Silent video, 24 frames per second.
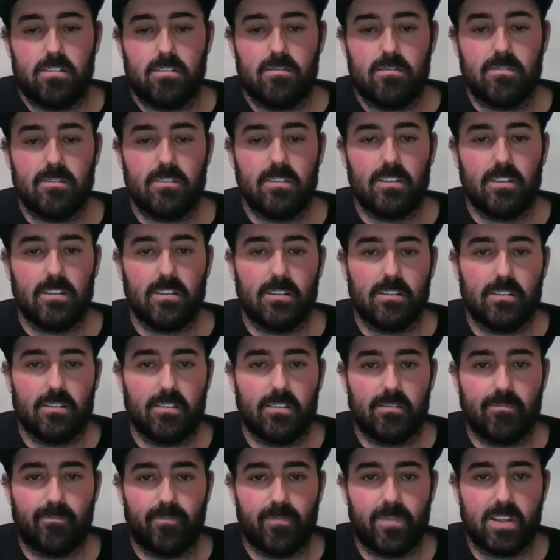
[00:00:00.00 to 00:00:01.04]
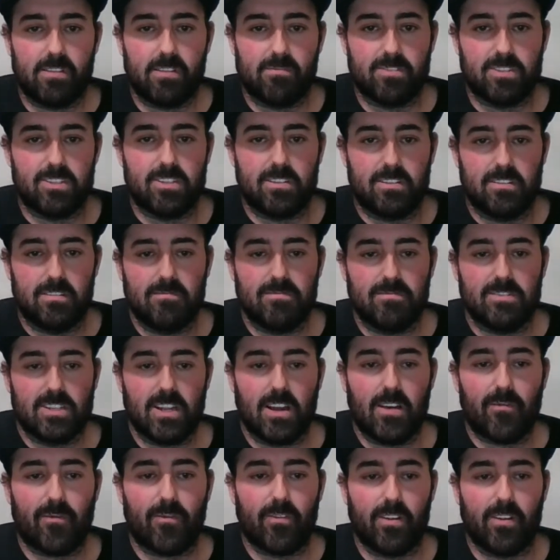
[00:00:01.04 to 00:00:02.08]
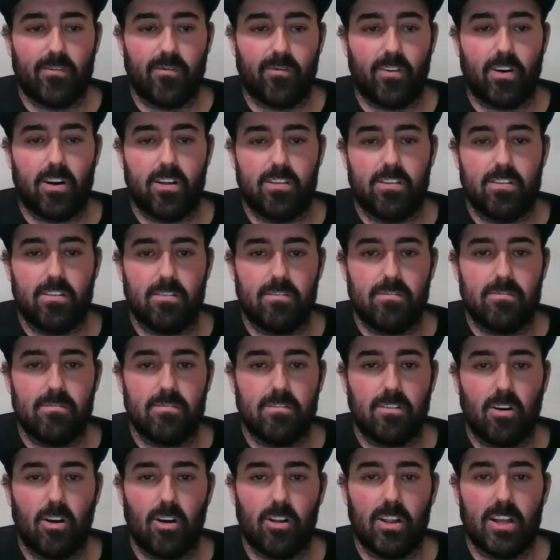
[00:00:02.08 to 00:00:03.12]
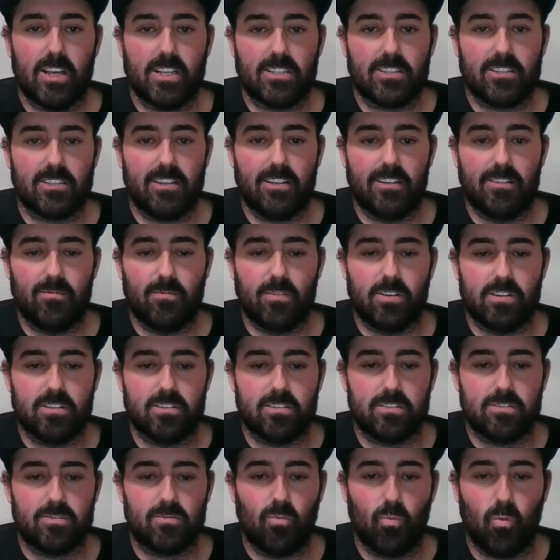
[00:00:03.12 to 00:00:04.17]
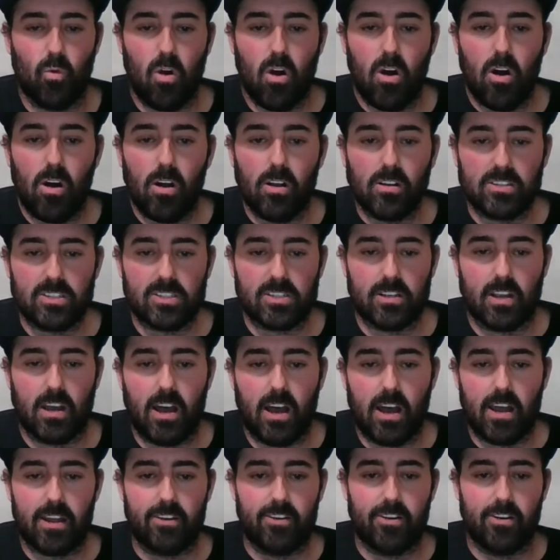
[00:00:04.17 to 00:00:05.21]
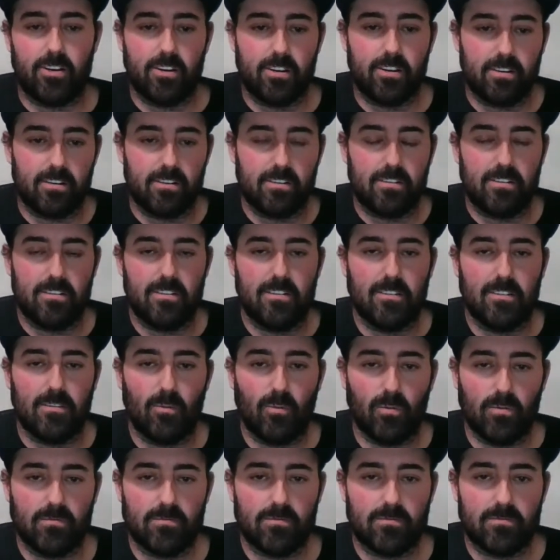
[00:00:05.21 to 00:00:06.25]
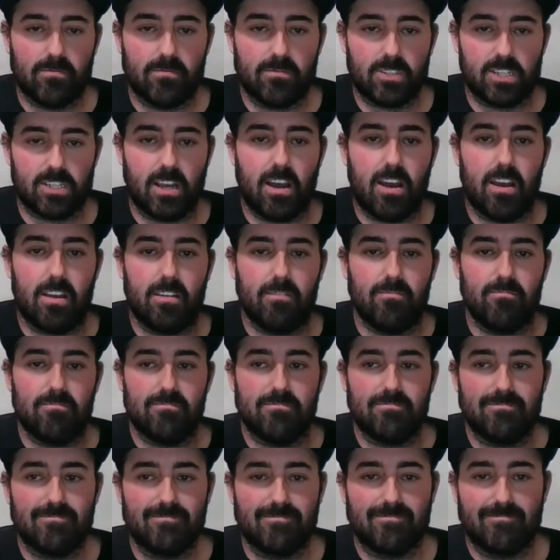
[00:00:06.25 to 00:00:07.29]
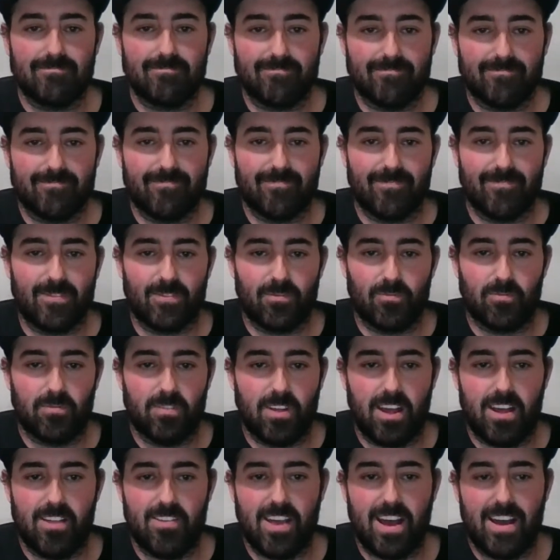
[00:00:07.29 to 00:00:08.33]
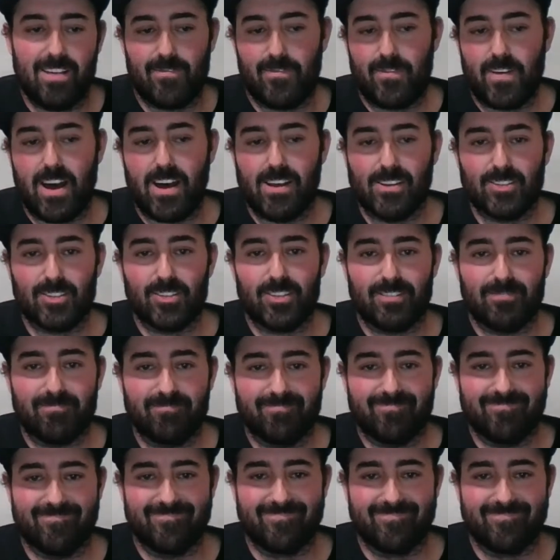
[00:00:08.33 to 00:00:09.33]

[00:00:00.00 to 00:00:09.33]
It was definitely fun, though. All I seen was wall, sky, dirt, sky, and that fast.